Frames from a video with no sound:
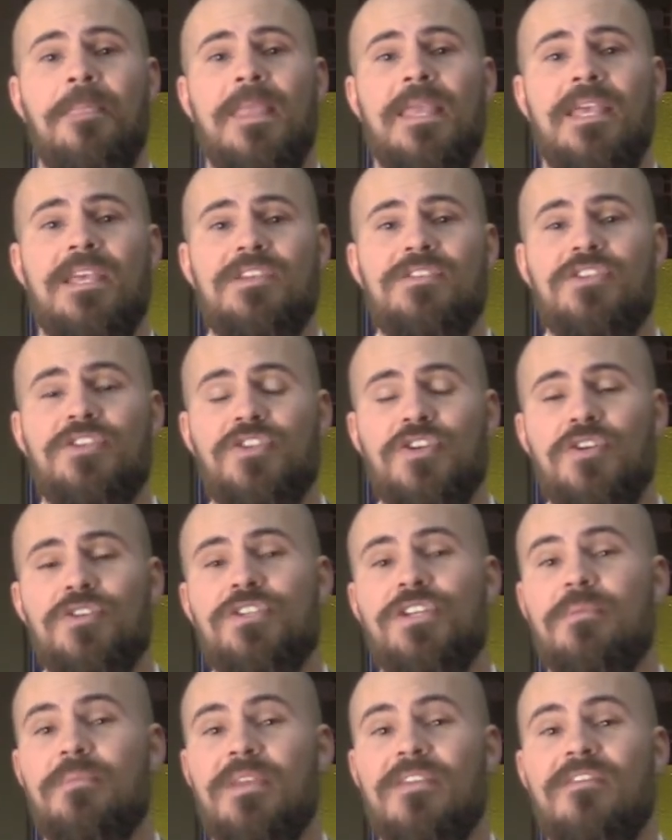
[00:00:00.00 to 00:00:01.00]
is the church
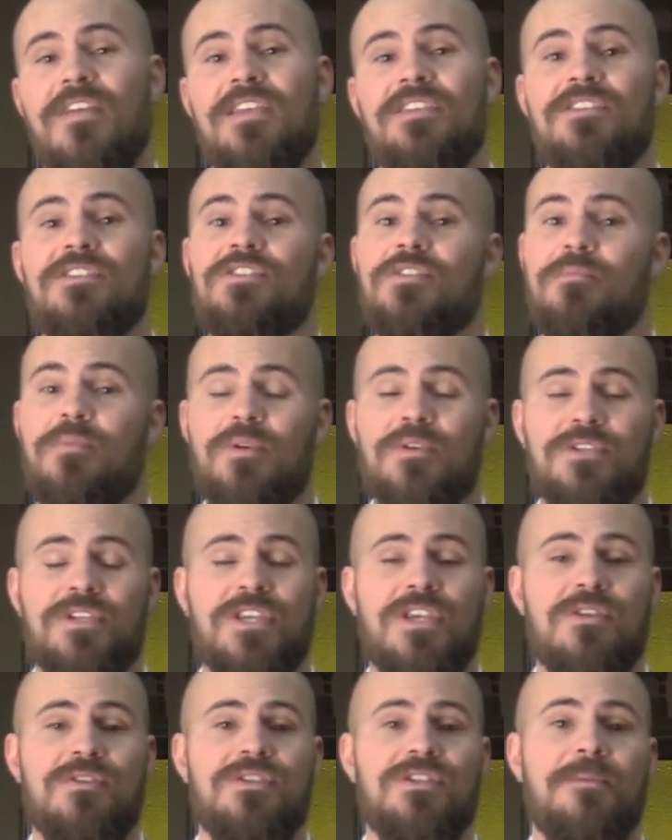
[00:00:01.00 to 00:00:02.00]
could be facing some
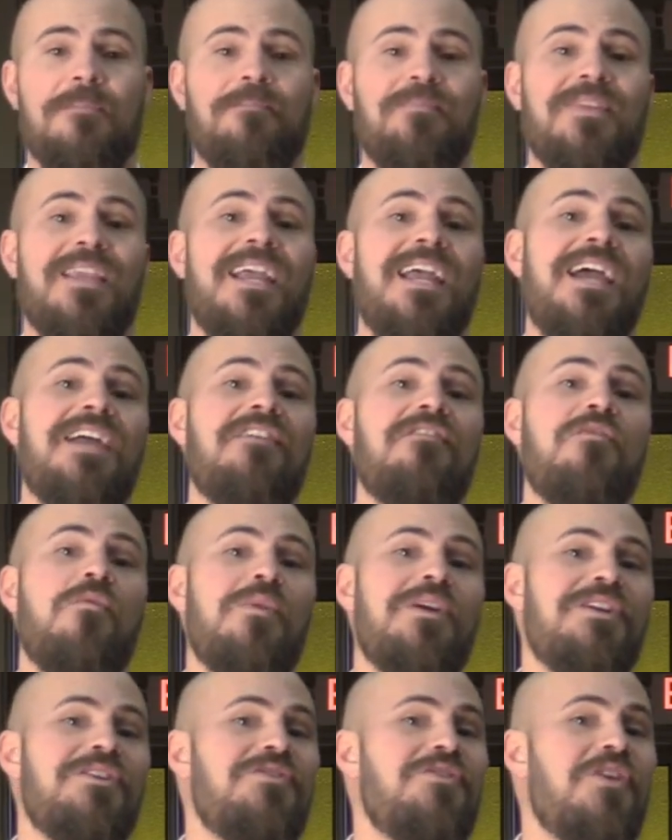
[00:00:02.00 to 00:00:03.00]
persecution. And if
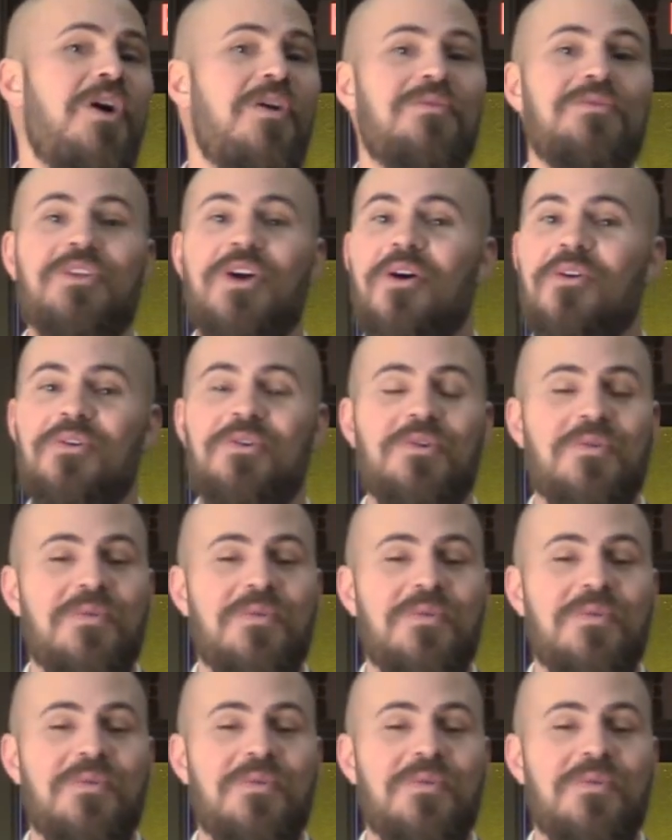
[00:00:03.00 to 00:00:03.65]
we don't know who